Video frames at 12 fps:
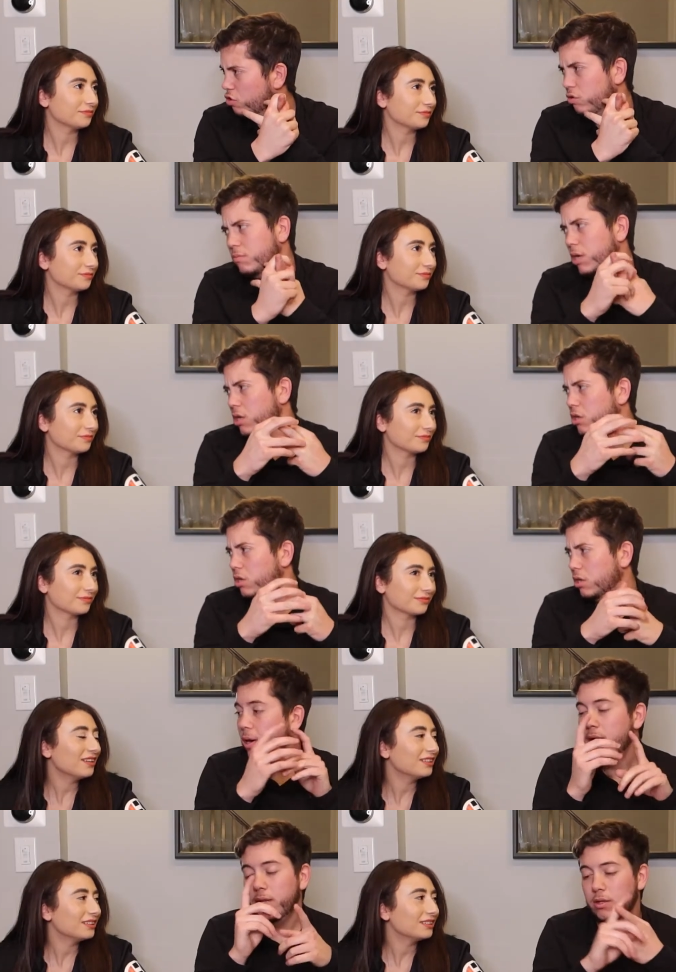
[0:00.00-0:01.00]
Speaker 1: too much,
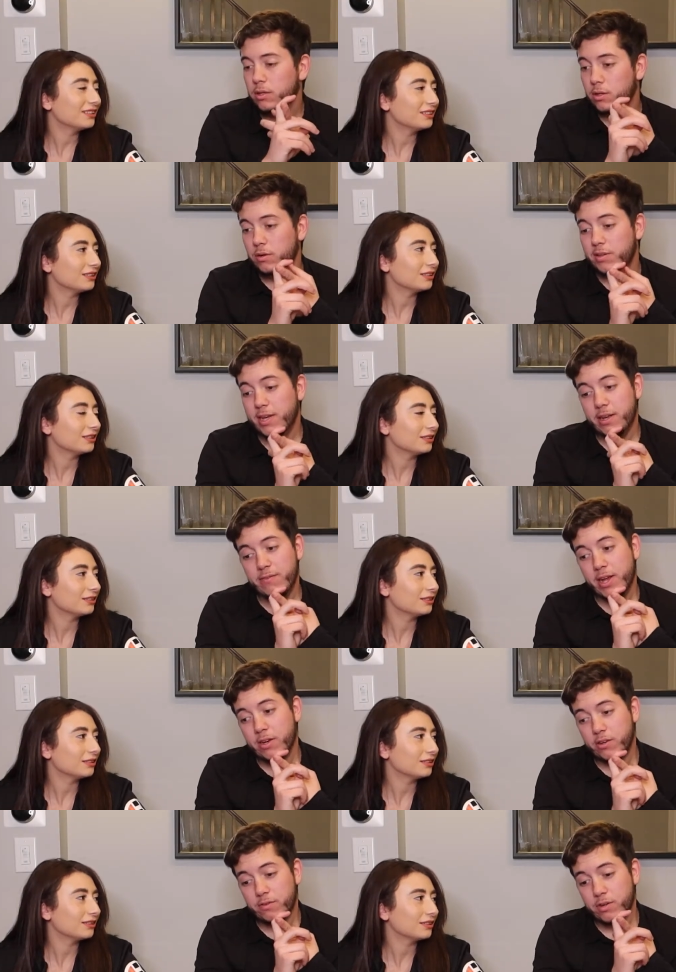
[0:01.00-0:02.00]
but don't take
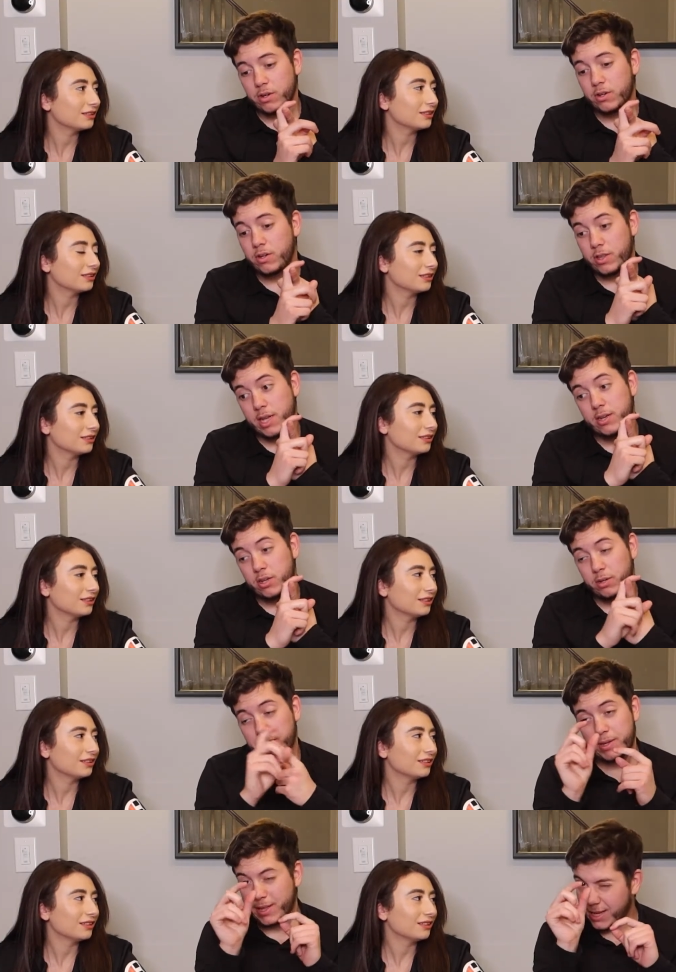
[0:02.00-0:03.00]
advantage of her because then
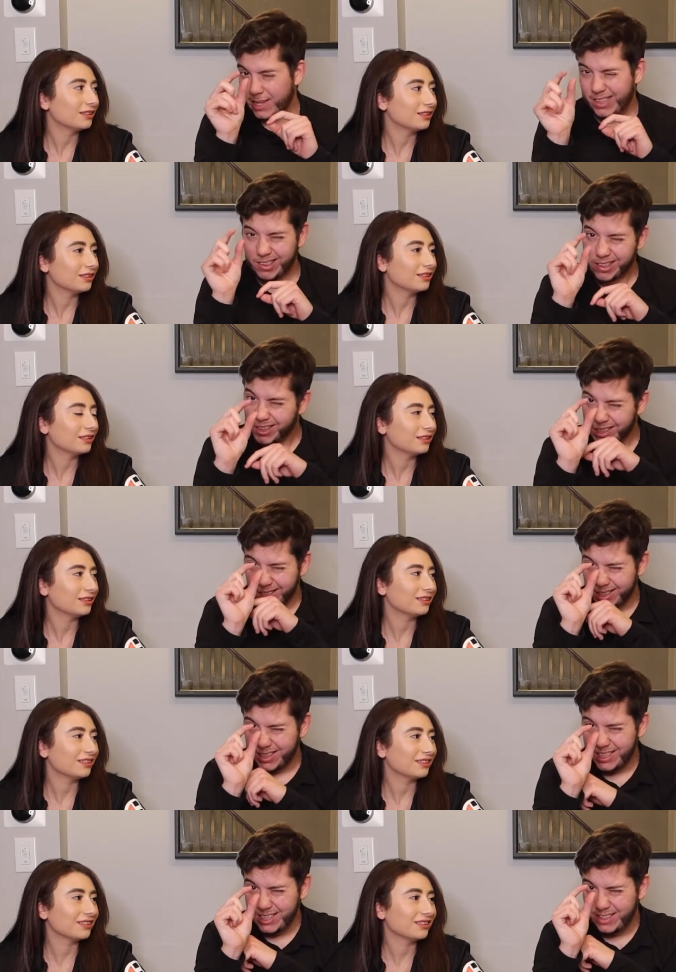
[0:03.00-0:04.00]
she'll be that
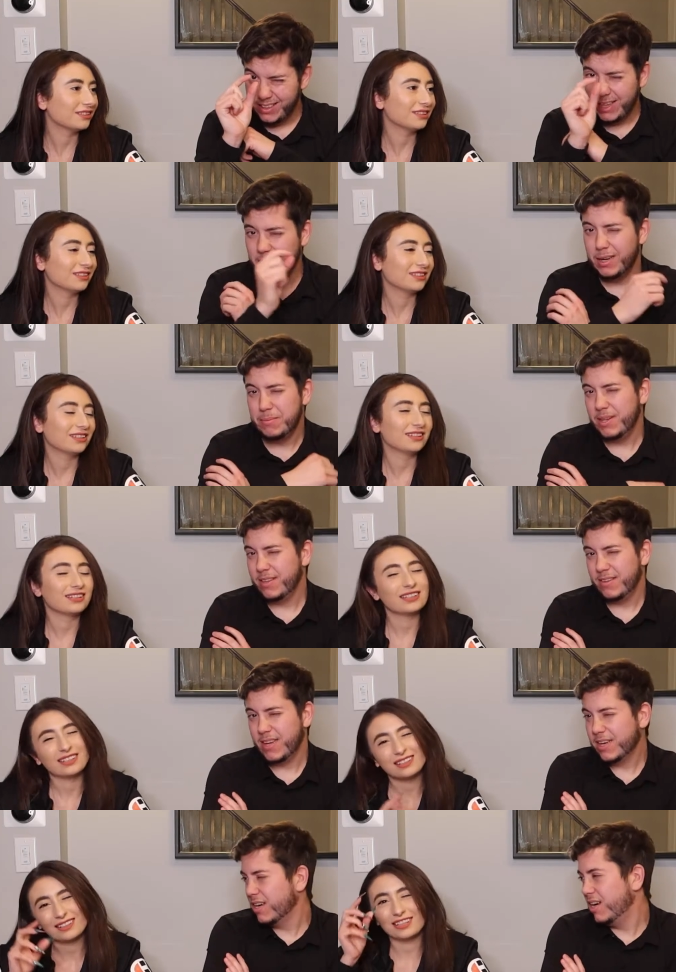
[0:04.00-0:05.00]
teensy little bit
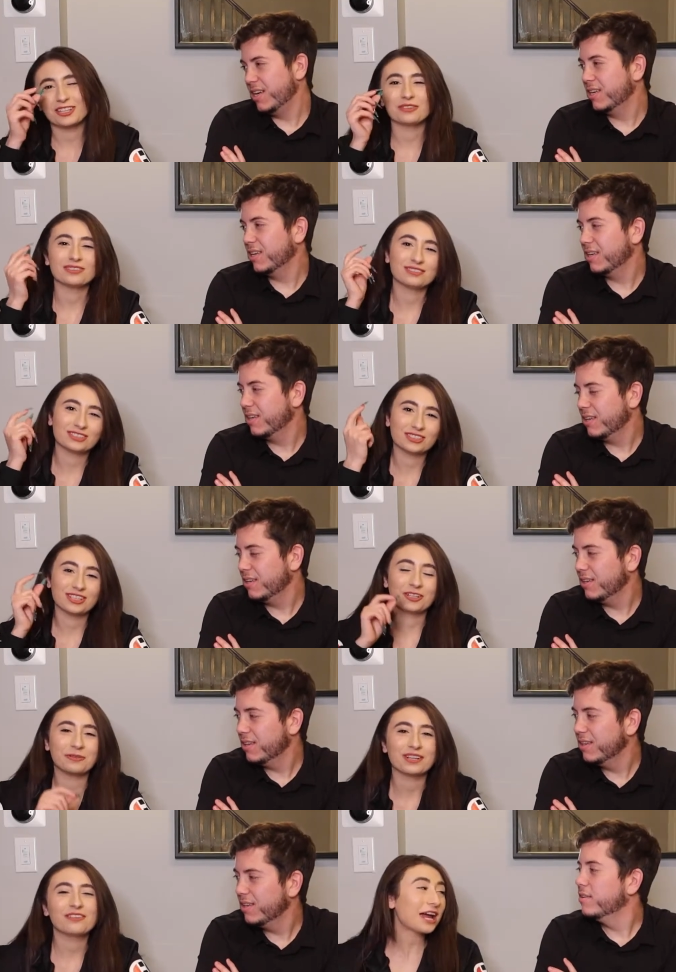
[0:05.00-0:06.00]
psychotic
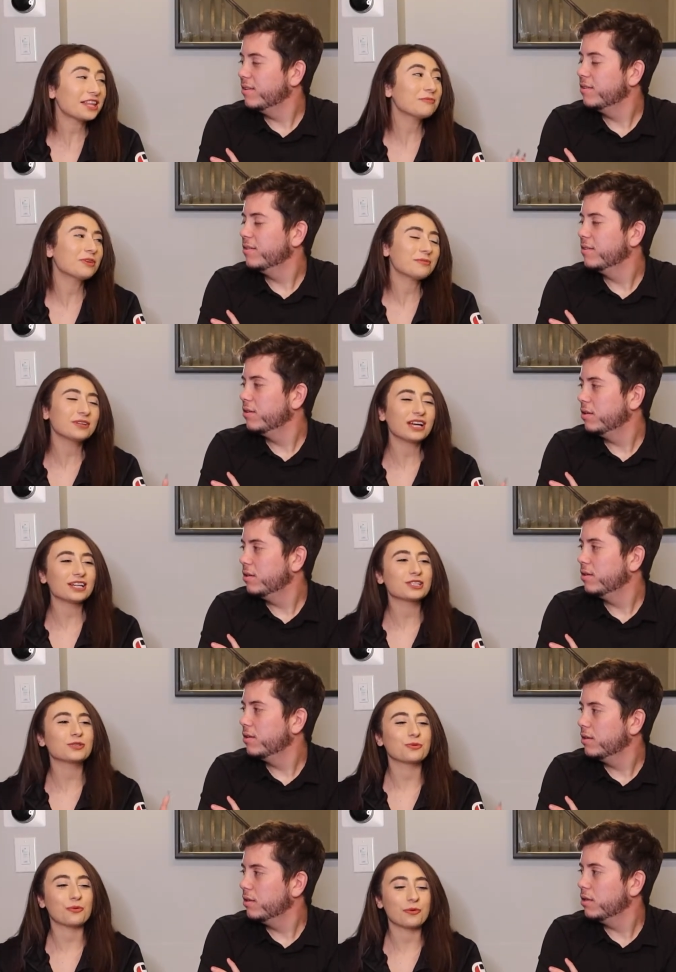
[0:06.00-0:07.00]
little bit.
Speaker 2: I think people
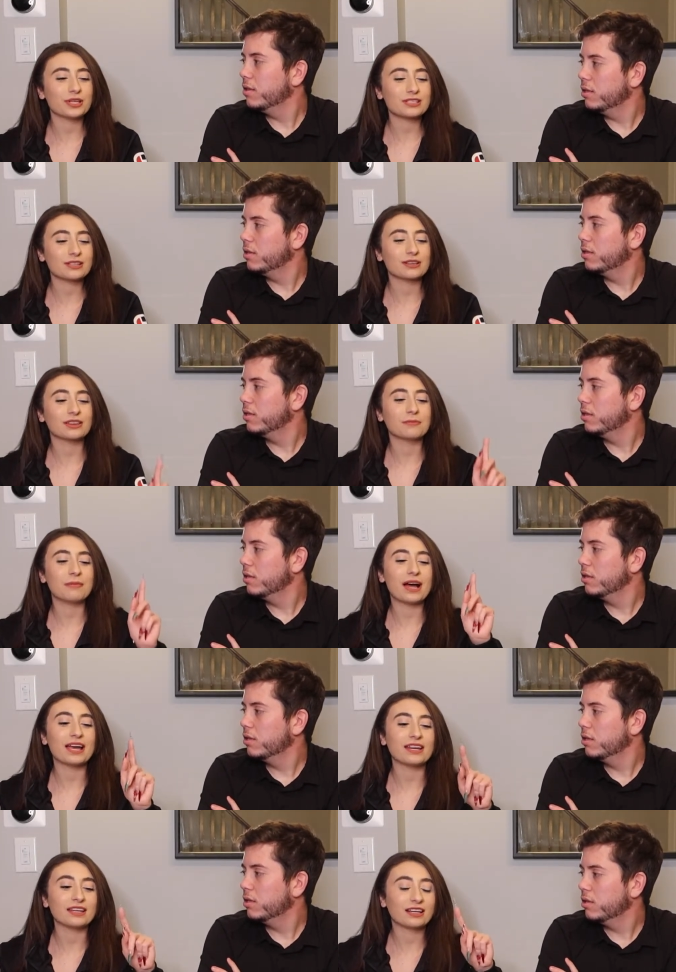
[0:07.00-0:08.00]
get twist the
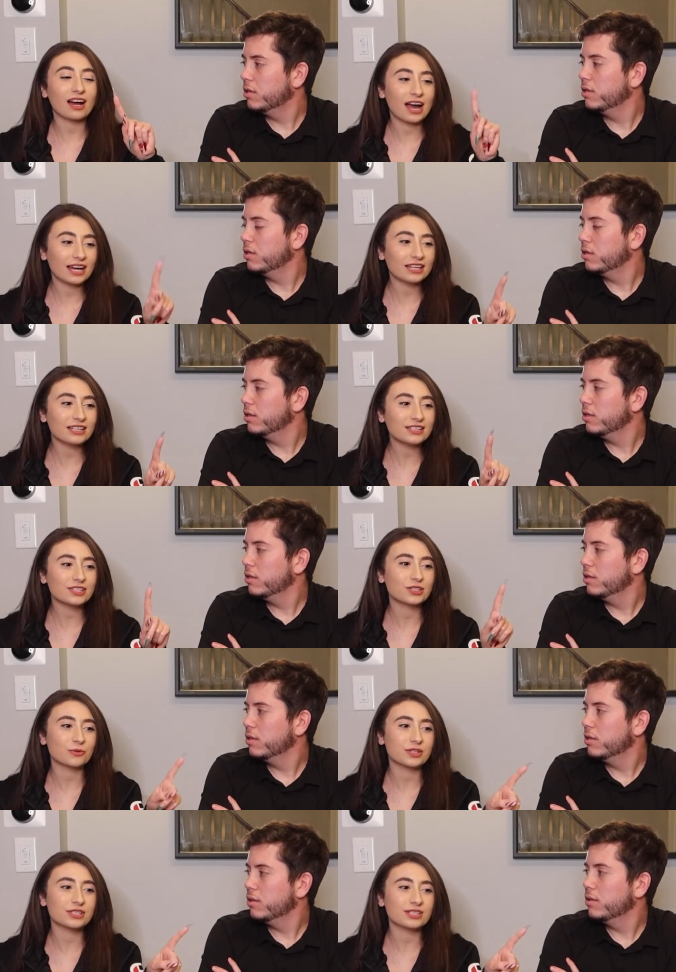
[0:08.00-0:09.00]
mind kindness
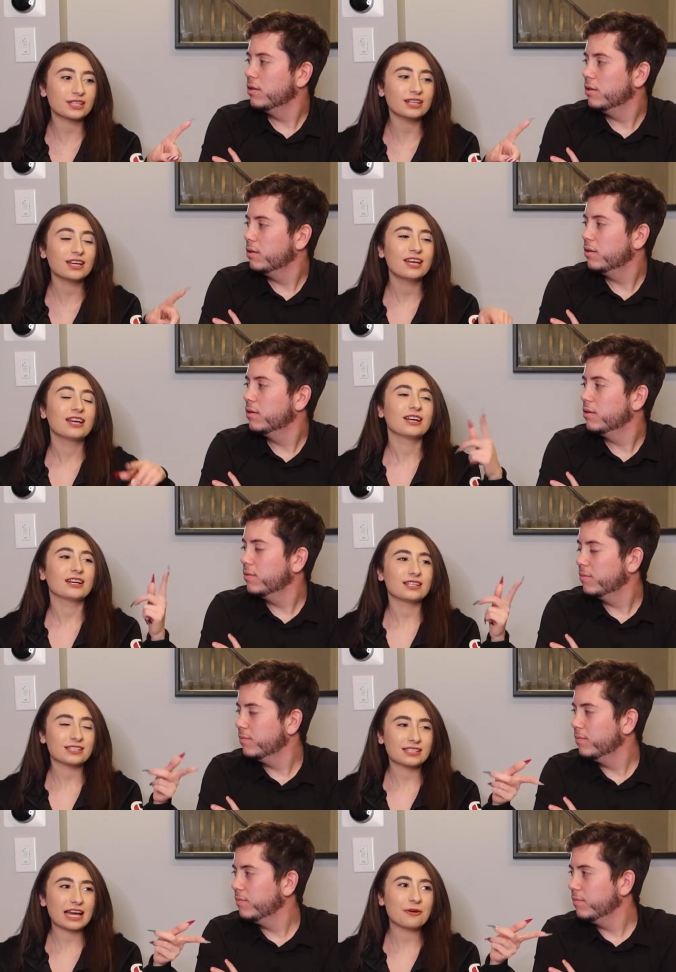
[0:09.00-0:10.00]
twisted
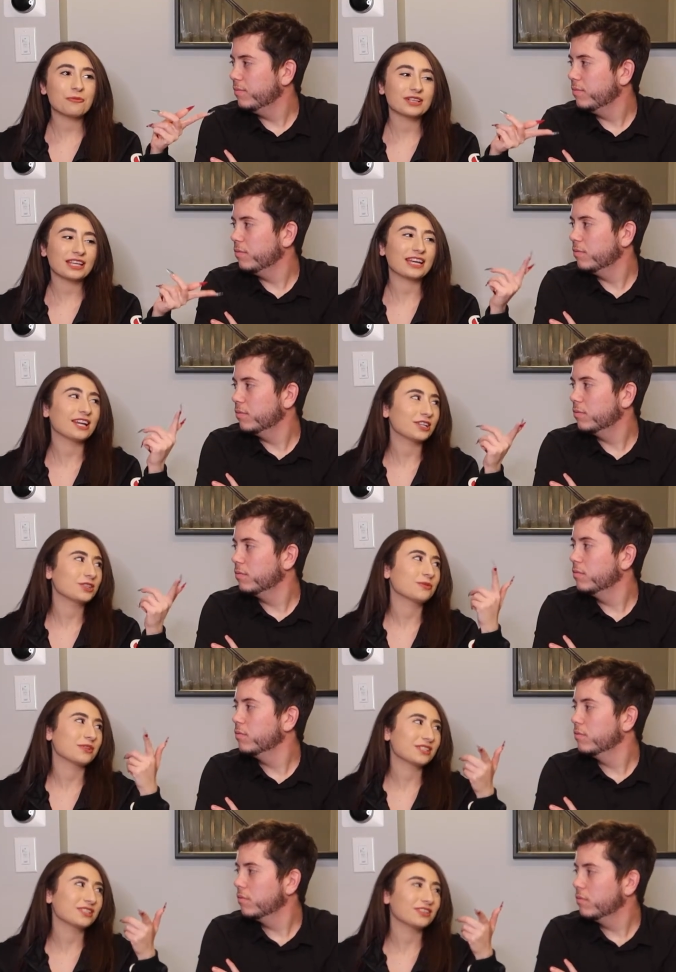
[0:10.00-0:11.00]
because then when they get it
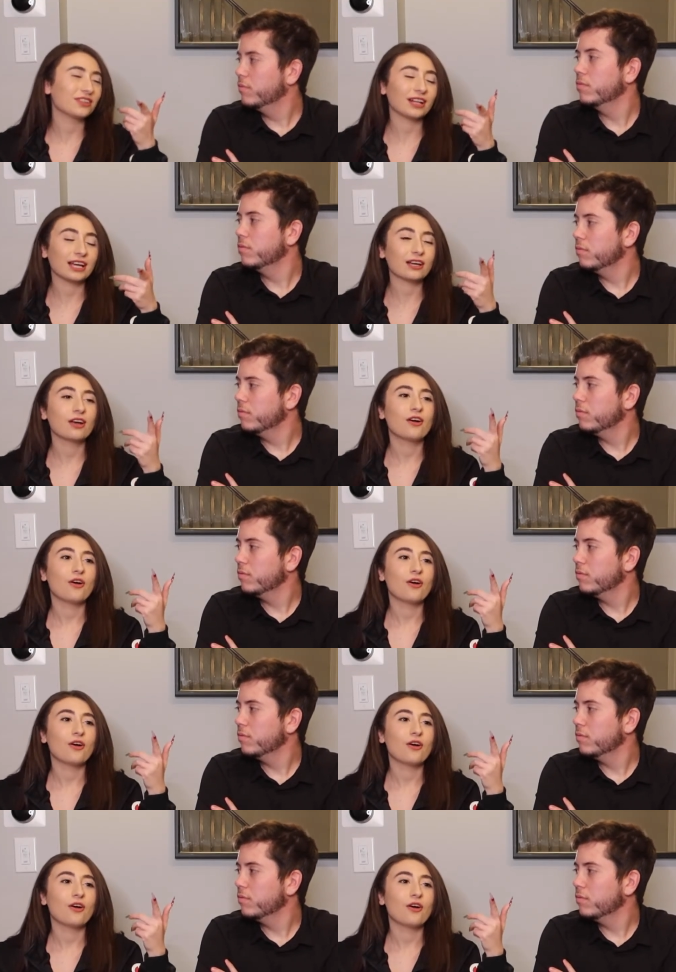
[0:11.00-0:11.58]
twisted, they're like,